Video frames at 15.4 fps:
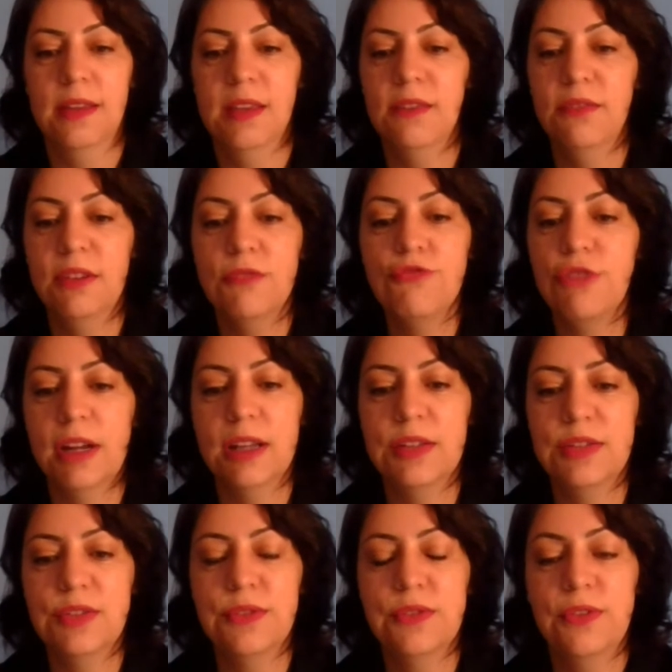giving
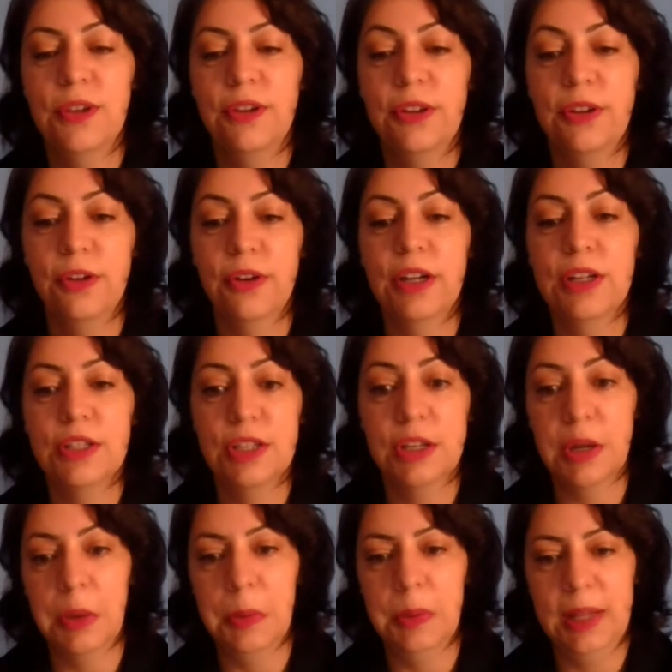rise to
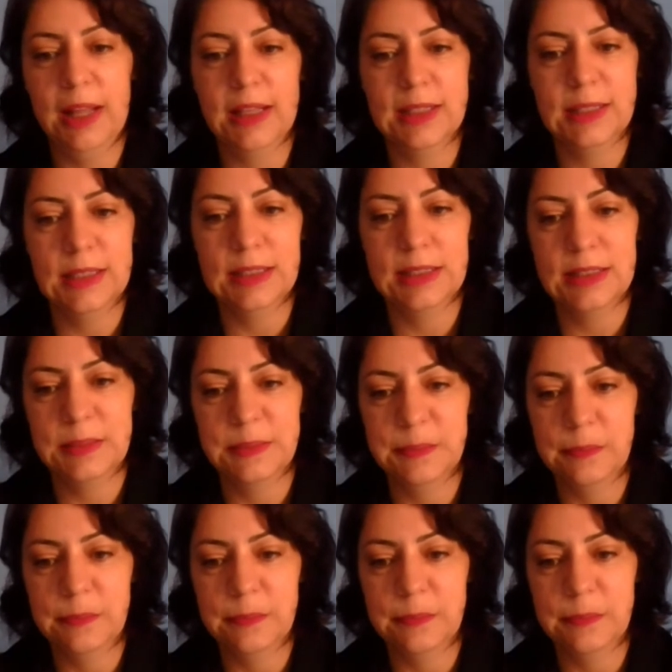inferiority complexes,